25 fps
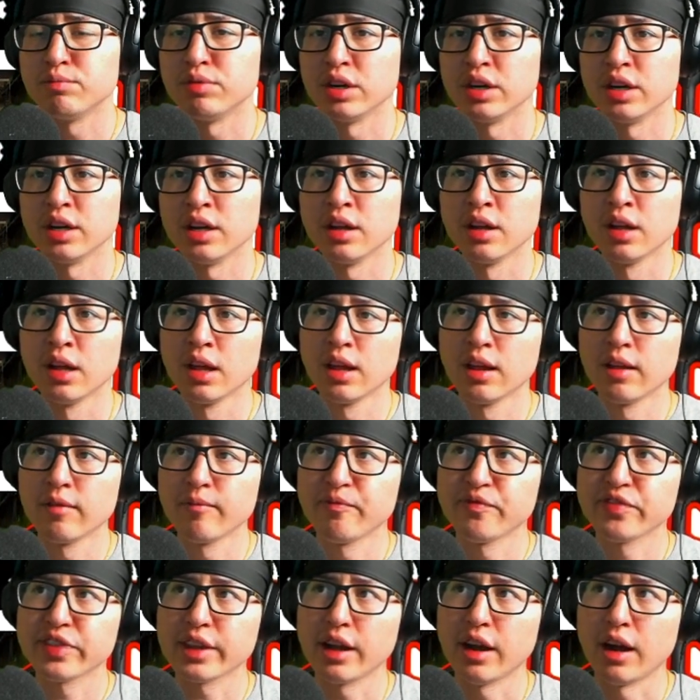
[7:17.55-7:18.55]
But
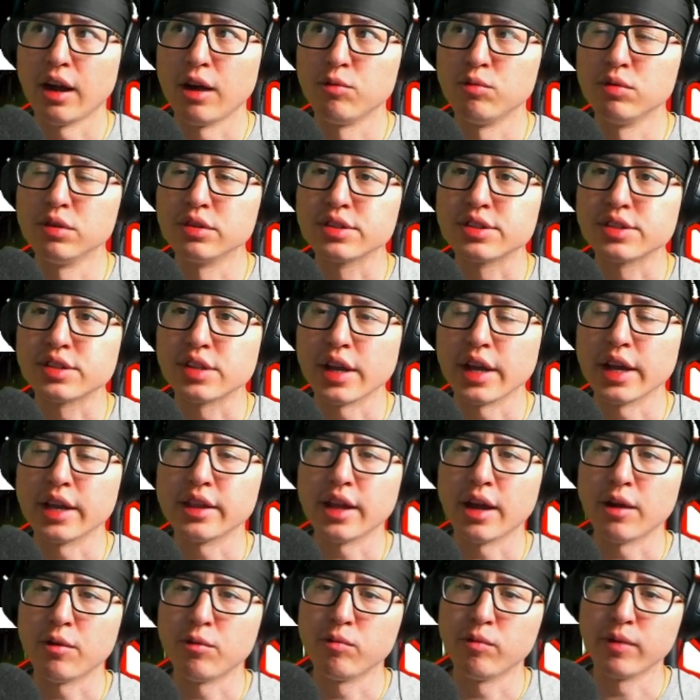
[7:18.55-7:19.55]
I will say
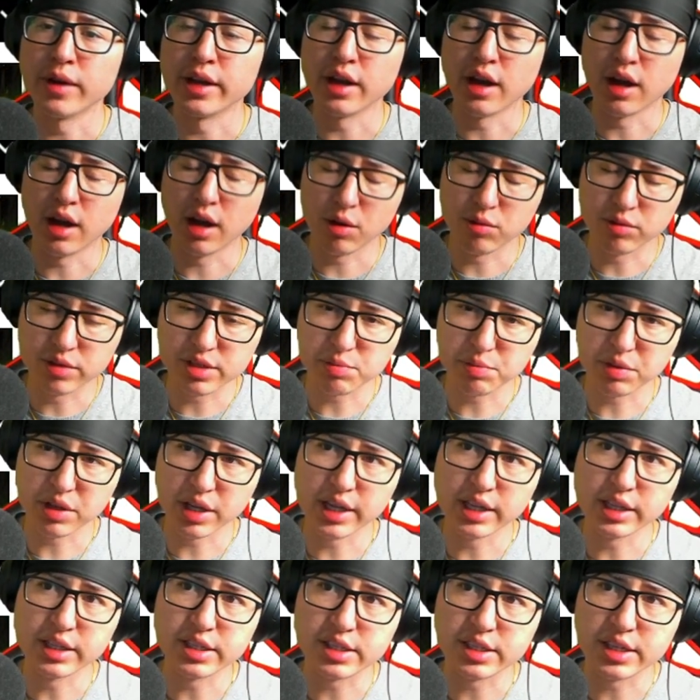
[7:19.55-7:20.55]
that when I was
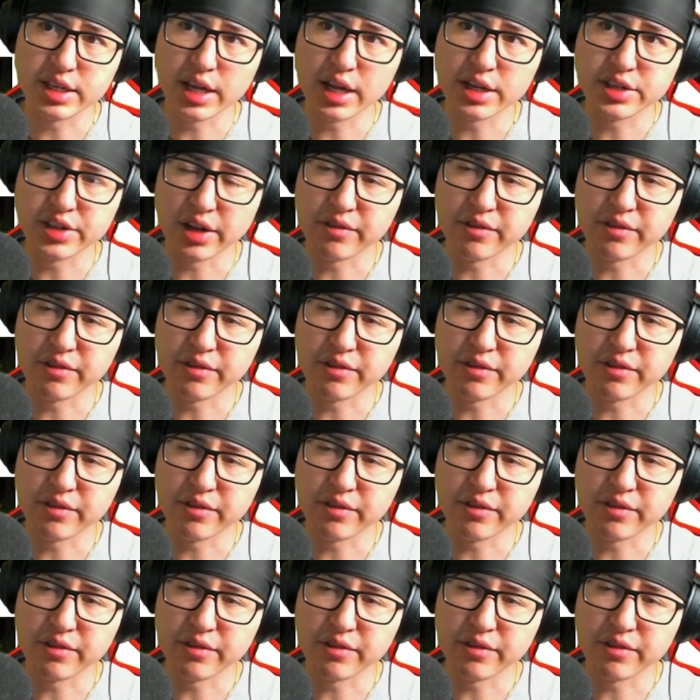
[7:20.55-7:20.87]
playing this stage,